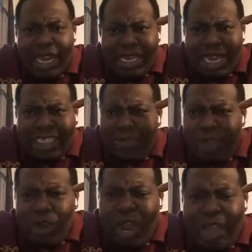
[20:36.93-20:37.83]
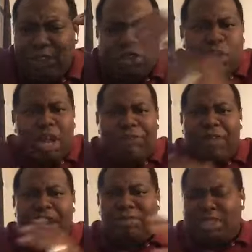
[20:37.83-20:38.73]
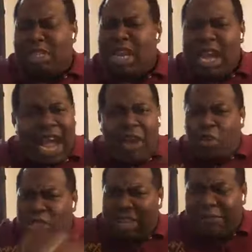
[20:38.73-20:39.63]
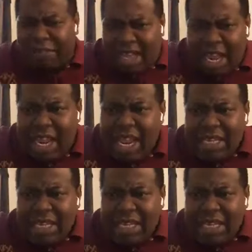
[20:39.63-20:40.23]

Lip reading: that we don't have solar farms across Africa.